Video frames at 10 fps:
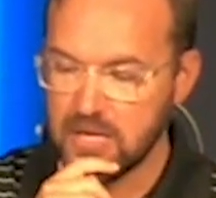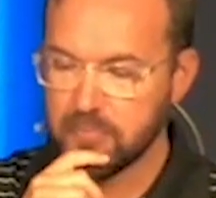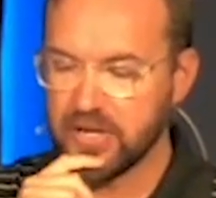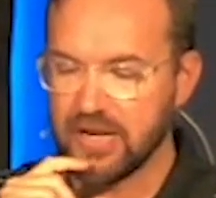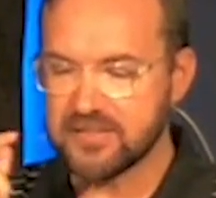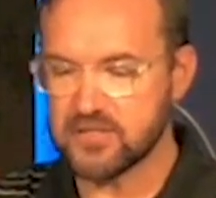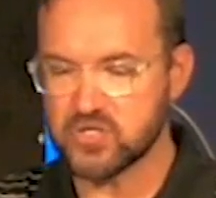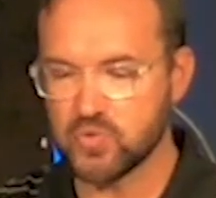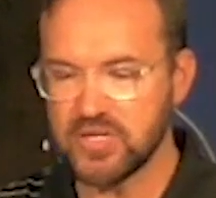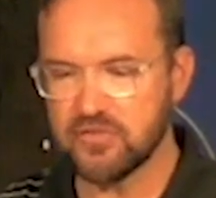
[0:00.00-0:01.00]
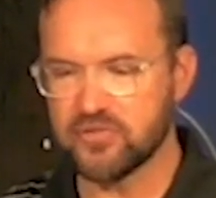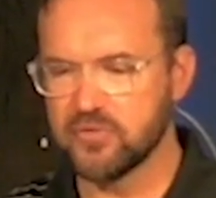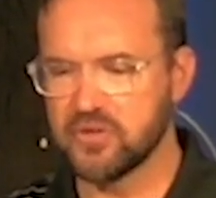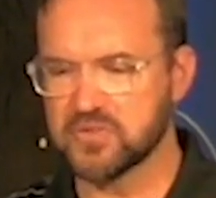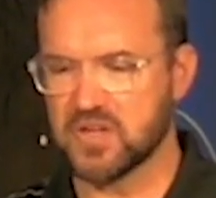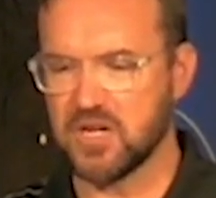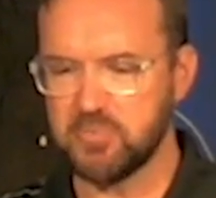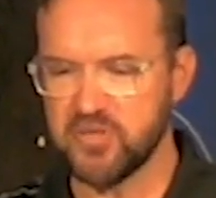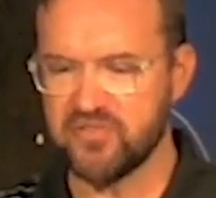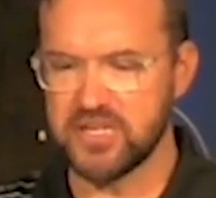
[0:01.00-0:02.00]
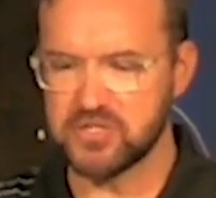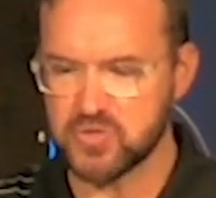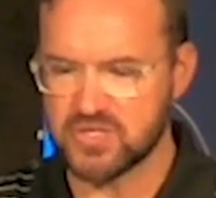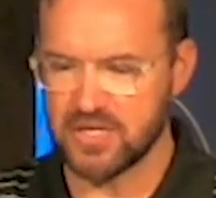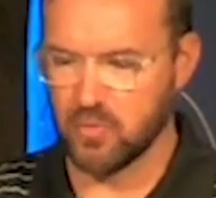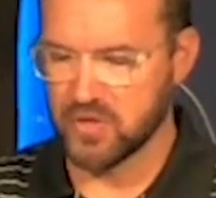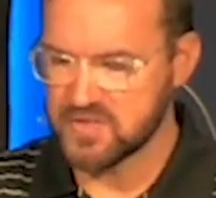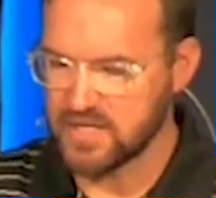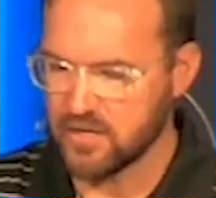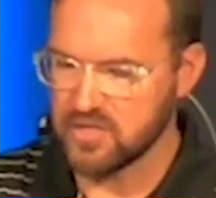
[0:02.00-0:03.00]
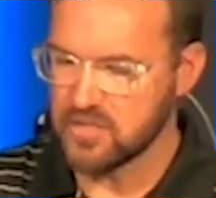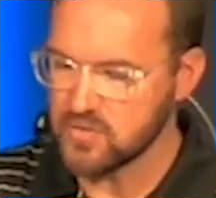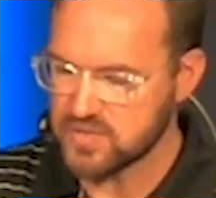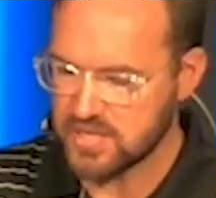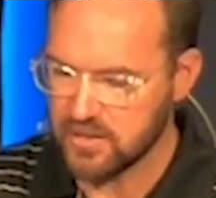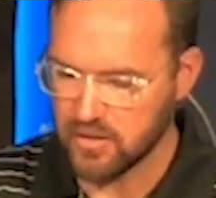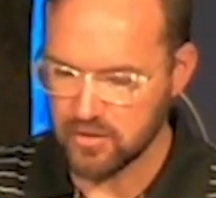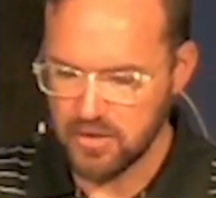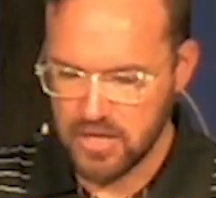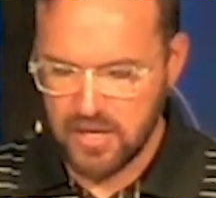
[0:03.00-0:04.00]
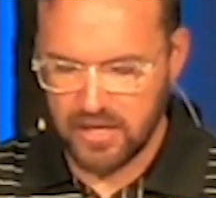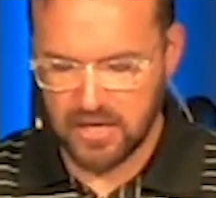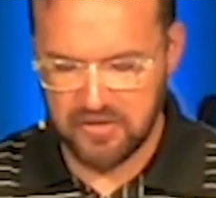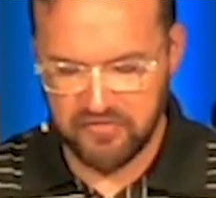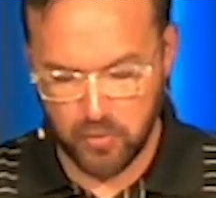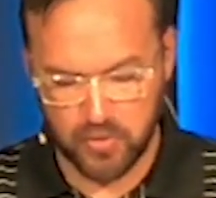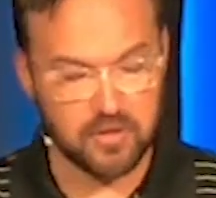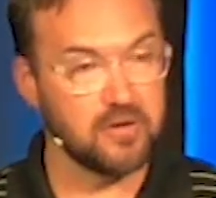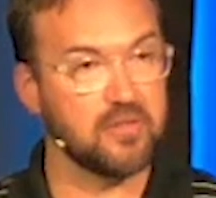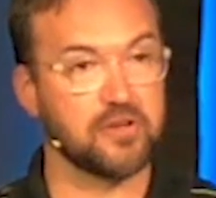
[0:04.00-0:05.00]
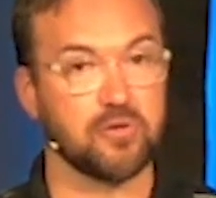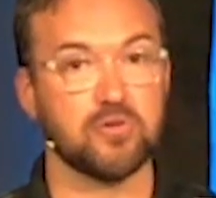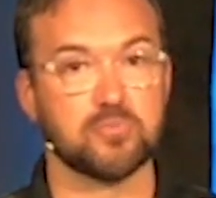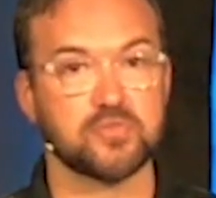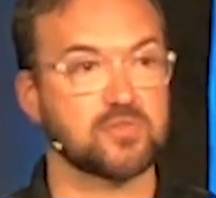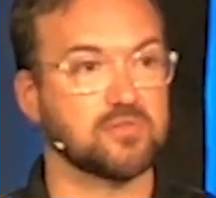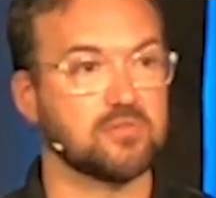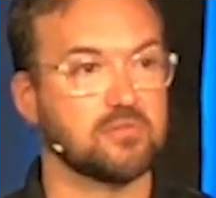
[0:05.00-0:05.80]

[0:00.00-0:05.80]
But as I was reading through, there's a couple of interesting words that are used here for the groups.